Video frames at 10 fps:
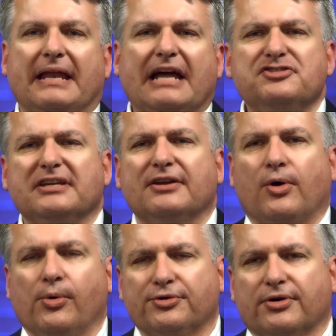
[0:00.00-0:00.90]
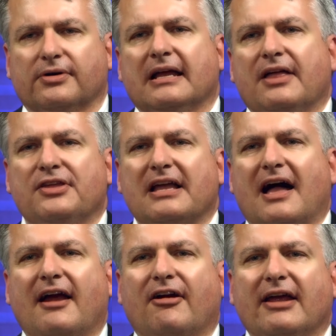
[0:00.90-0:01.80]
But as you get older, the
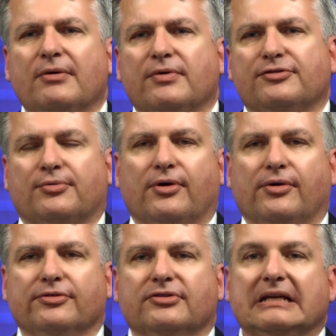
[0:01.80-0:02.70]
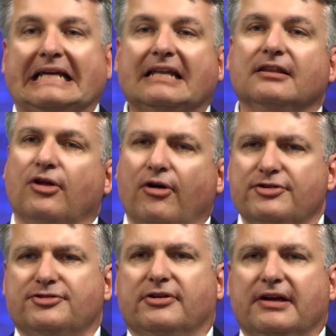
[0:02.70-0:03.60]
IRA withdrawals get
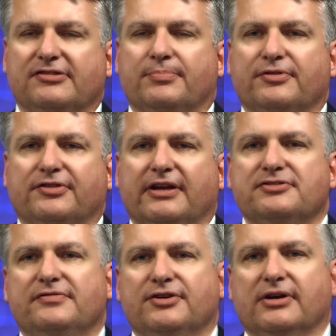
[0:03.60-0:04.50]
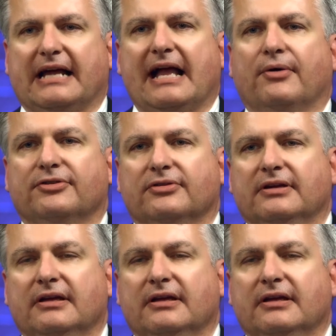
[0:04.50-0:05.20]
larger as a percentage of your account.